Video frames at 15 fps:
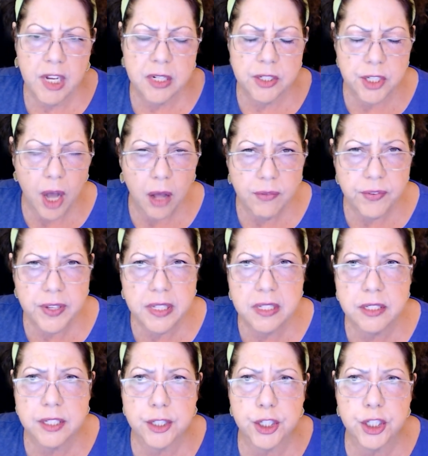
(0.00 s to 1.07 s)

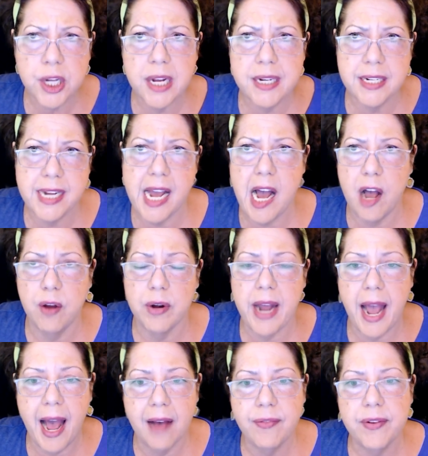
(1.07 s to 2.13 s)
dolphins shut down
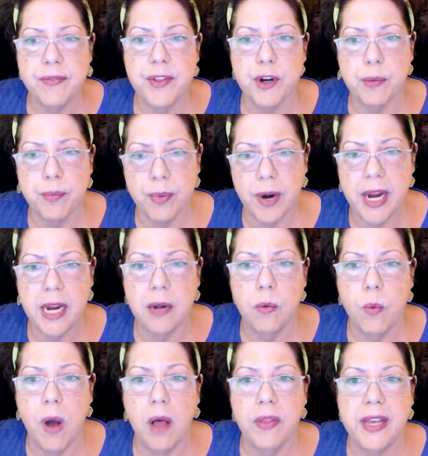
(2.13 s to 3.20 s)
half of their brain
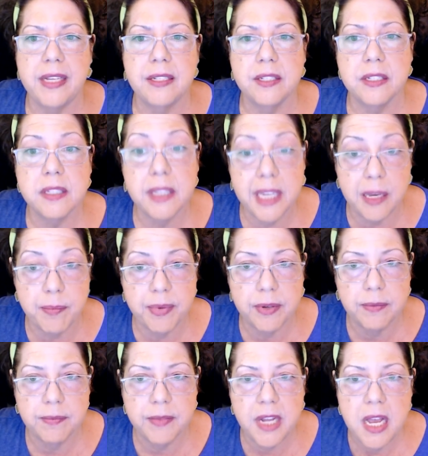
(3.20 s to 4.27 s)
while they sleep,
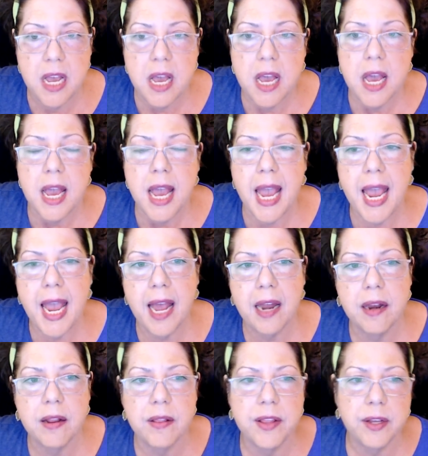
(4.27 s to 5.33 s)

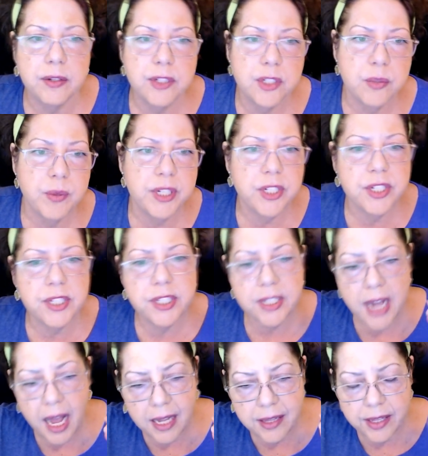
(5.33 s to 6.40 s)
and they'll switch
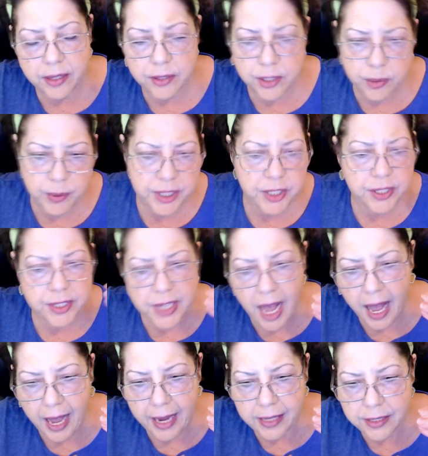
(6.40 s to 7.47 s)

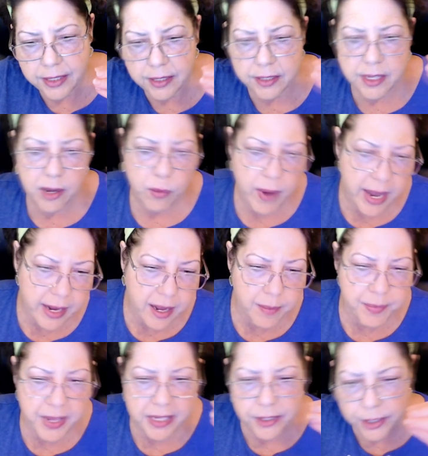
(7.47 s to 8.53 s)
sides. As they wake
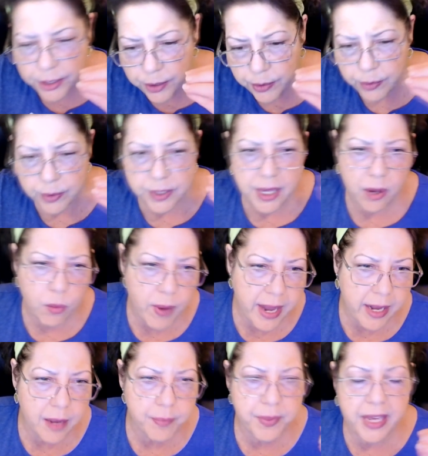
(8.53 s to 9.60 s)
up, they snooze. They
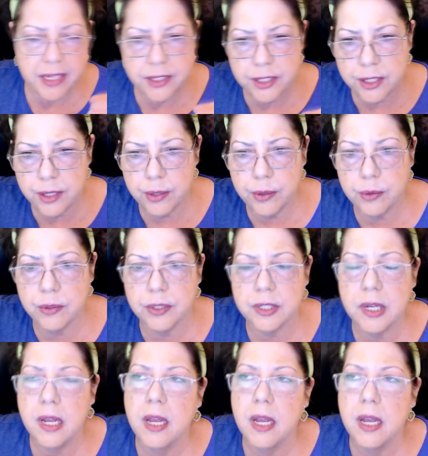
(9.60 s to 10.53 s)
wake up, they snooze.